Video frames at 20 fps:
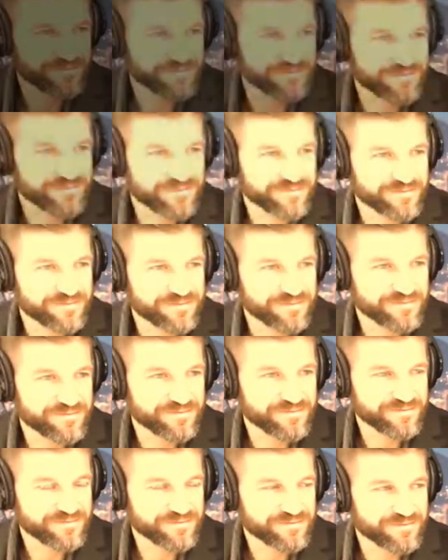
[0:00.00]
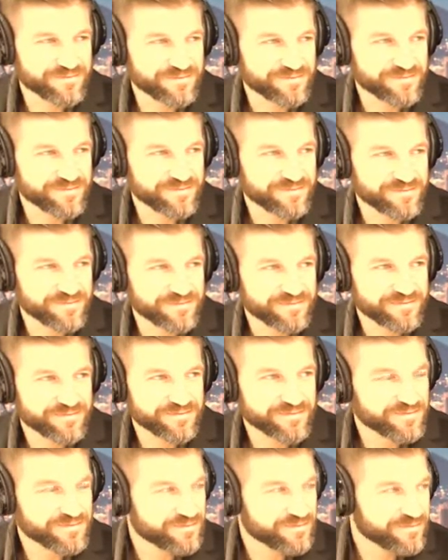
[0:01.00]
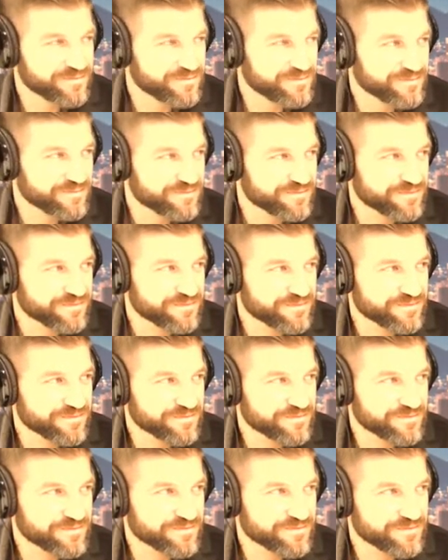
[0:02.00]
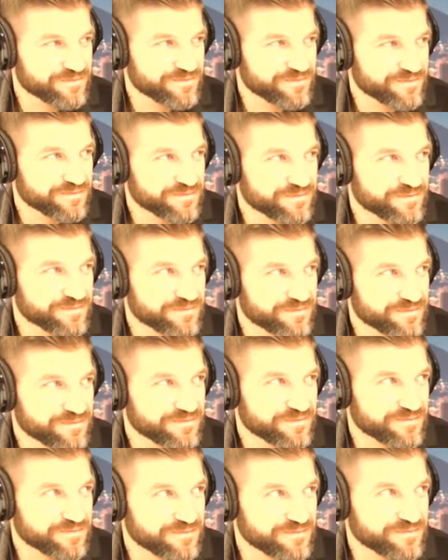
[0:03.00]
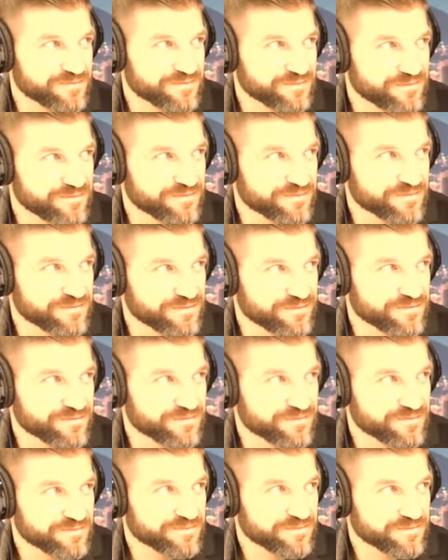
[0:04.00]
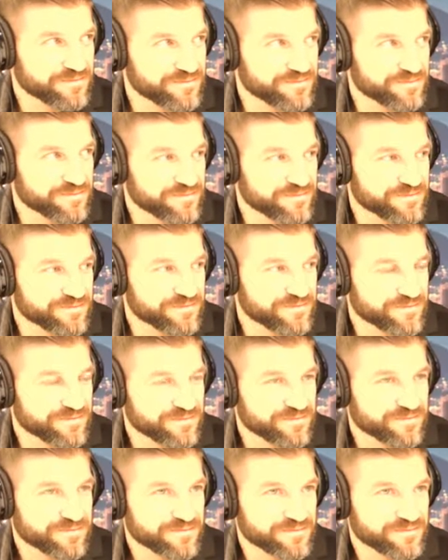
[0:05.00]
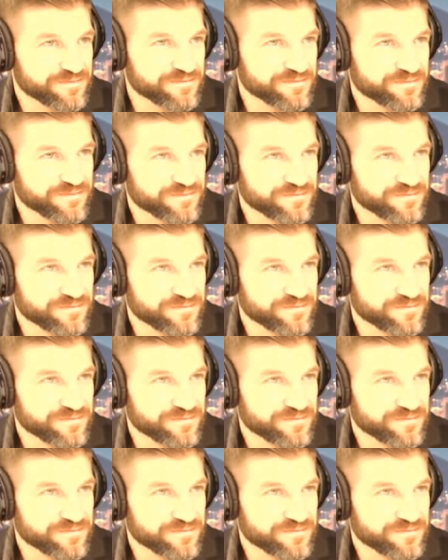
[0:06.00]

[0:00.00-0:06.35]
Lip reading: [no speech]